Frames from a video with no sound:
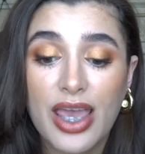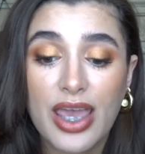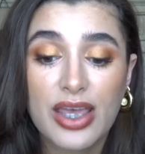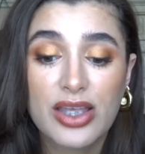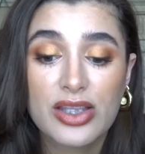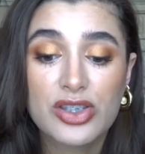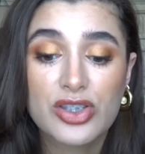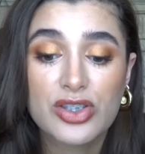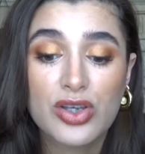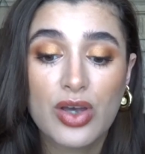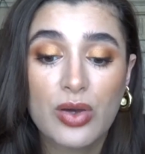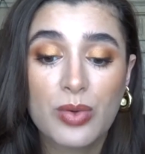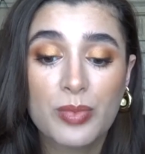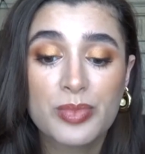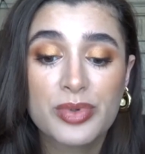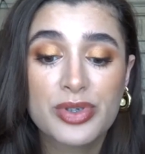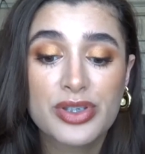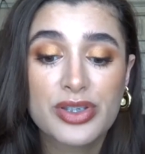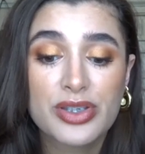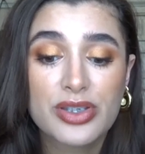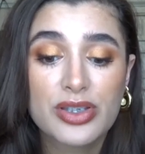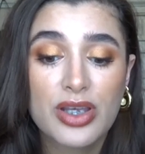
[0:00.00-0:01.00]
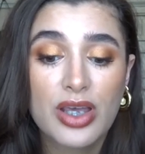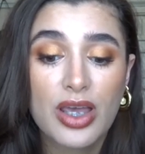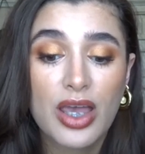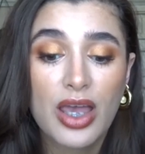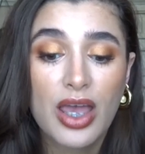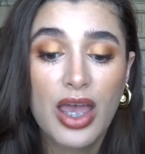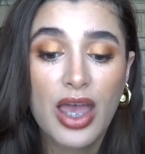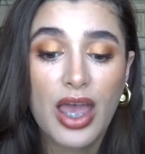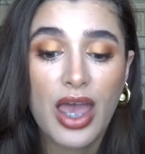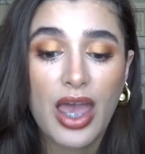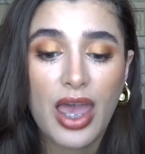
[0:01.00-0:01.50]
hand soaps
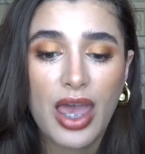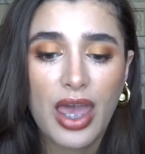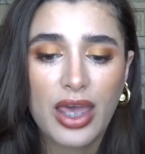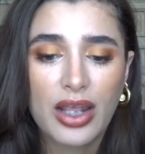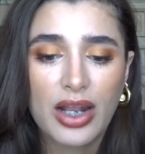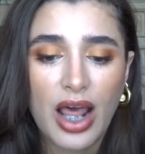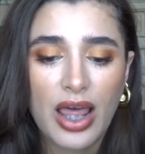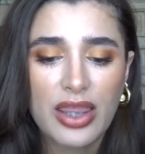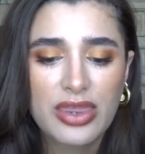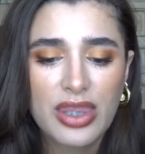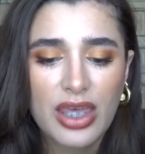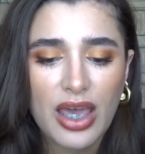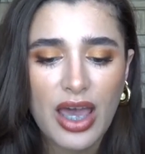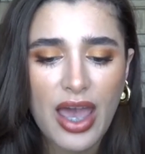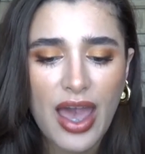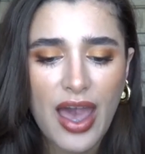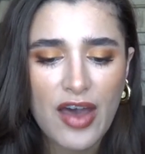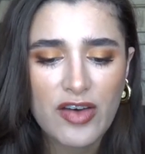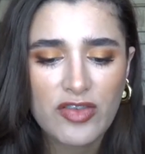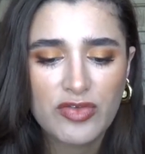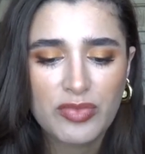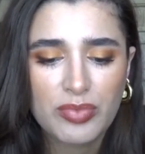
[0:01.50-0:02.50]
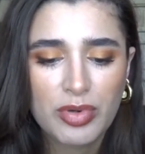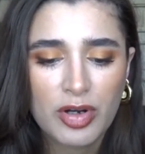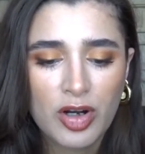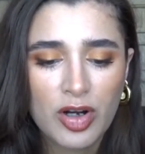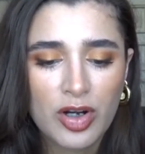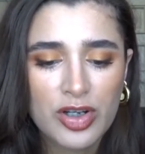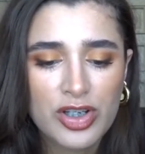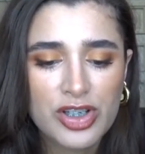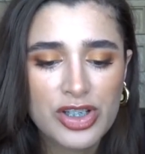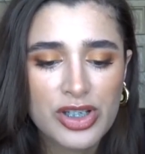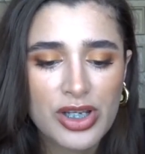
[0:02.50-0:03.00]
and I think I have
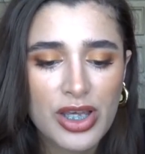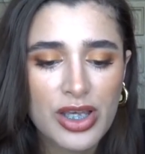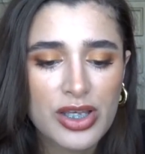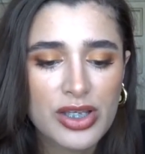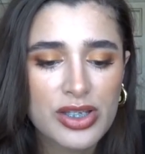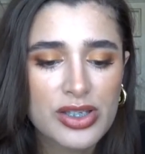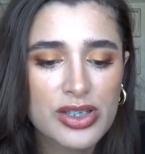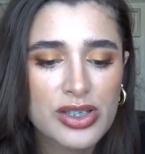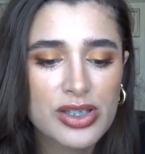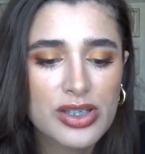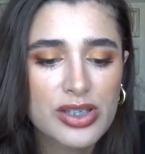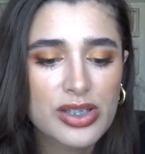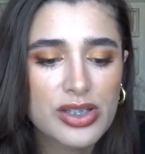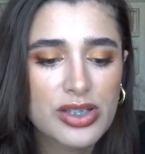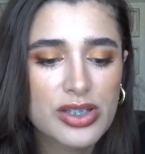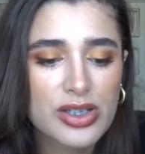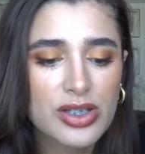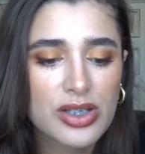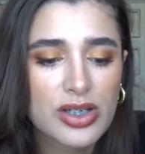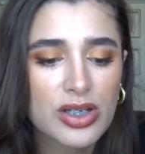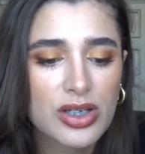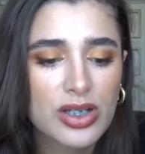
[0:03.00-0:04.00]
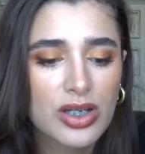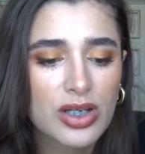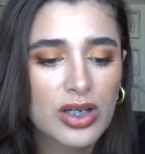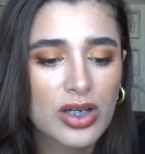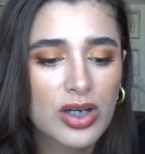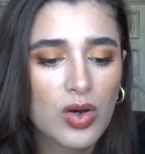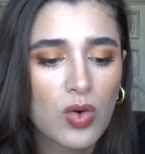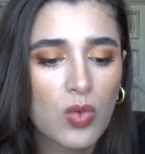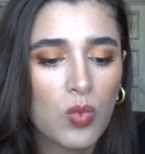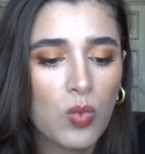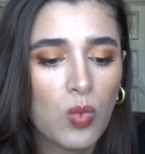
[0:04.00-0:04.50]
purchased
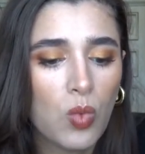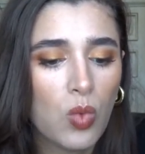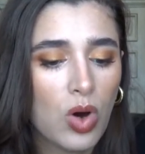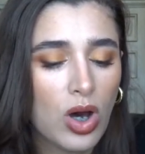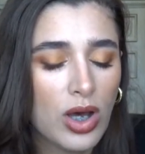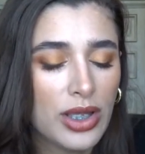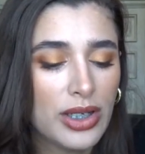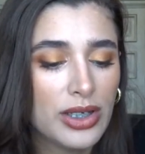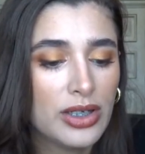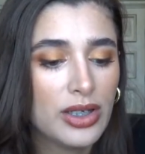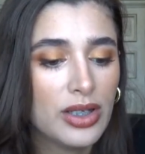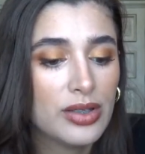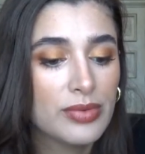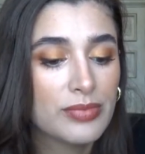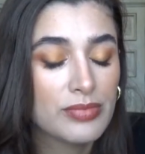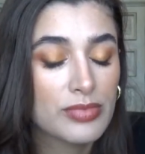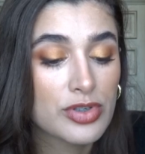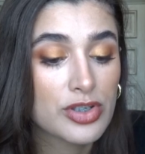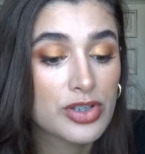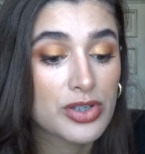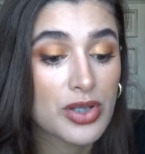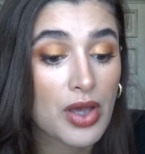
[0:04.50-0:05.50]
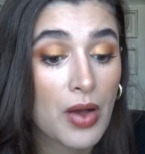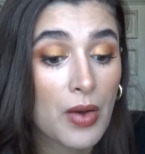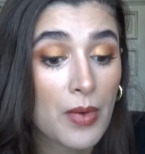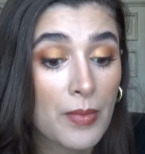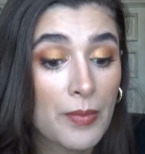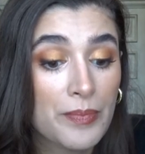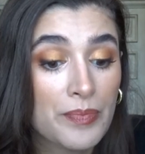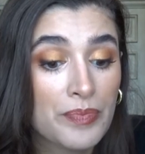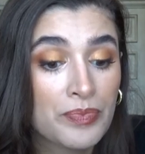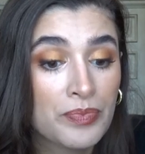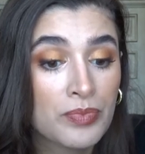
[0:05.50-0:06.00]
one.
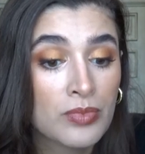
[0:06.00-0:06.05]
So